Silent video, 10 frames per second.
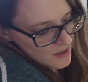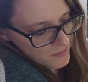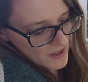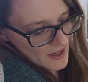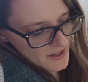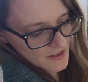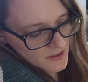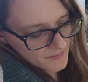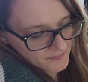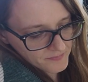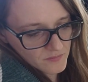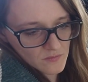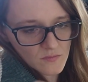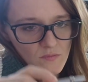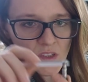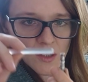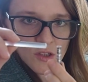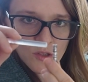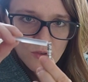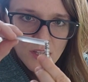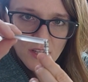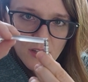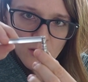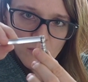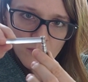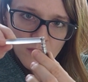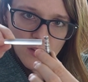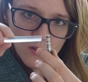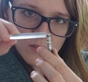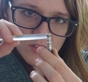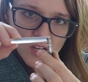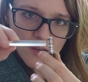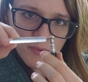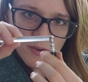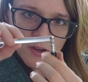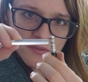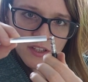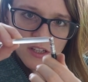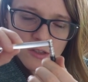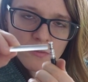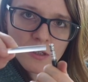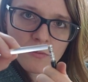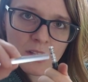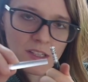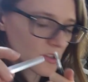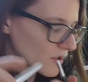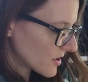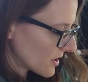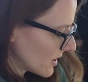apply it to the top of the aluminum insert,